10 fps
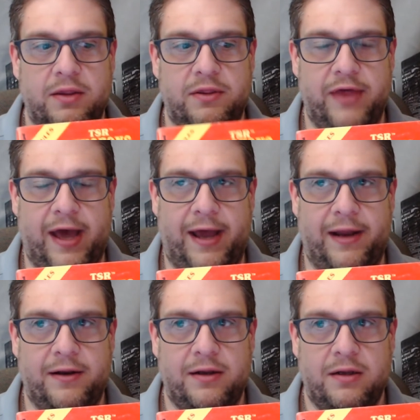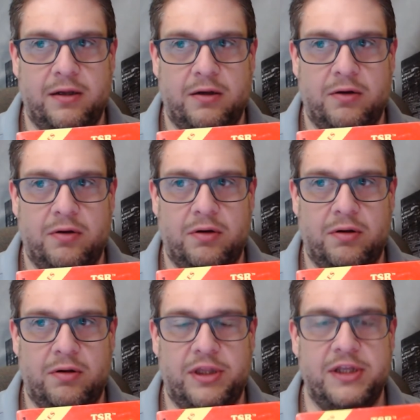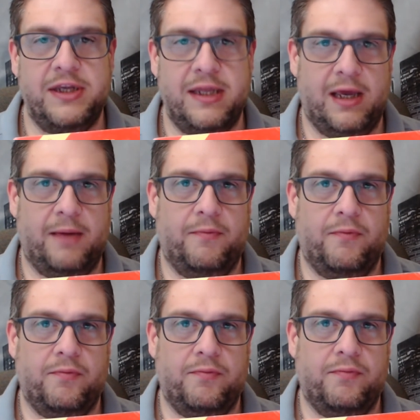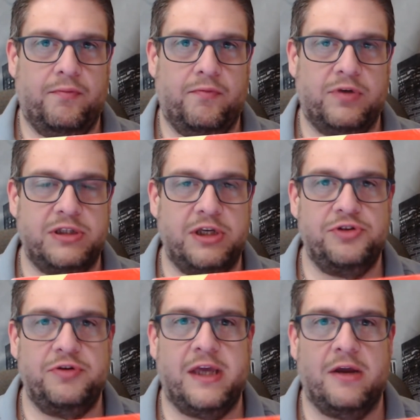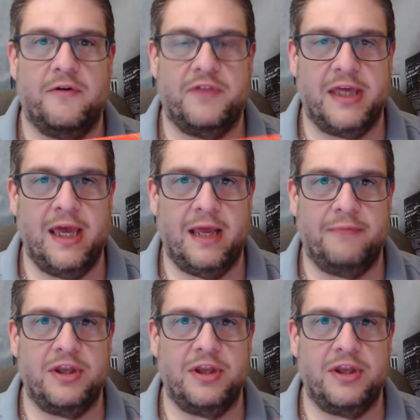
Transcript: that the DM was the adjudicator of the game.